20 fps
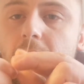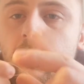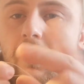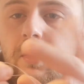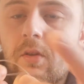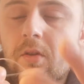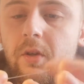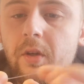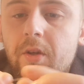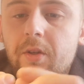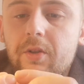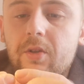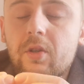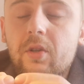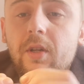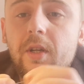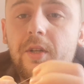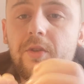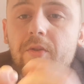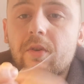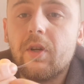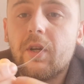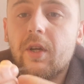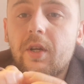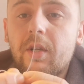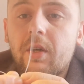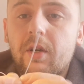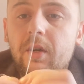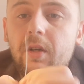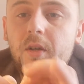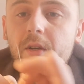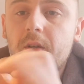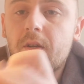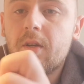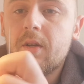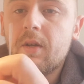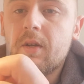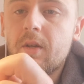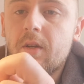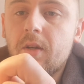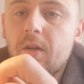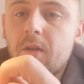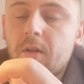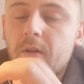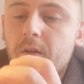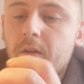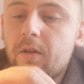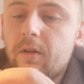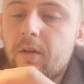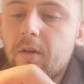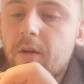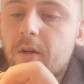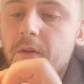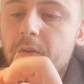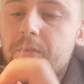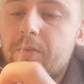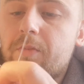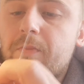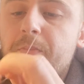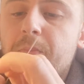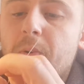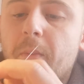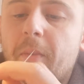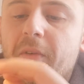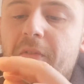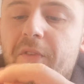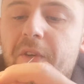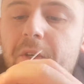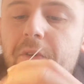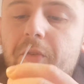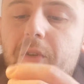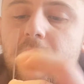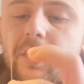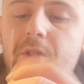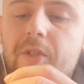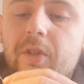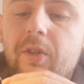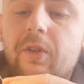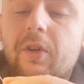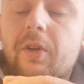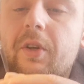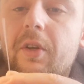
So you just literally, I'll put my finger in it so you got a